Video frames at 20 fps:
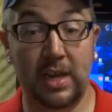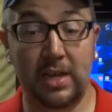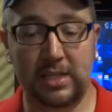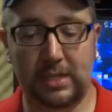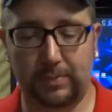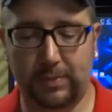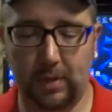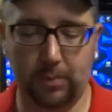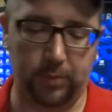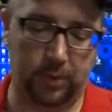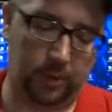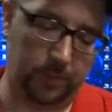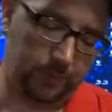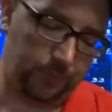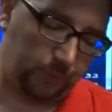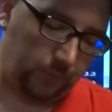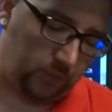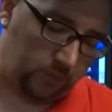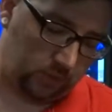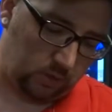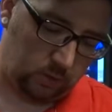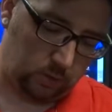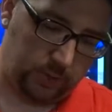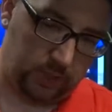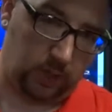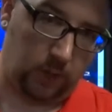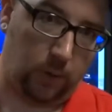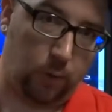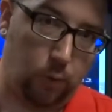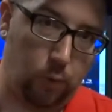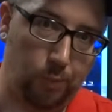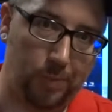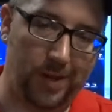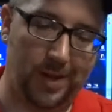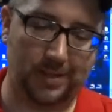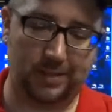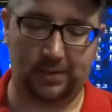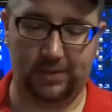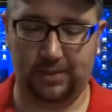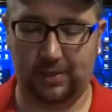September. So we got a whole
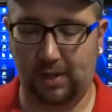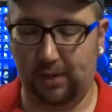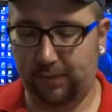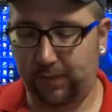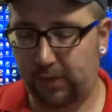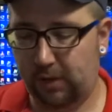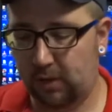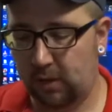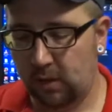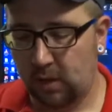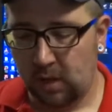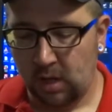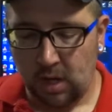box of stuff here.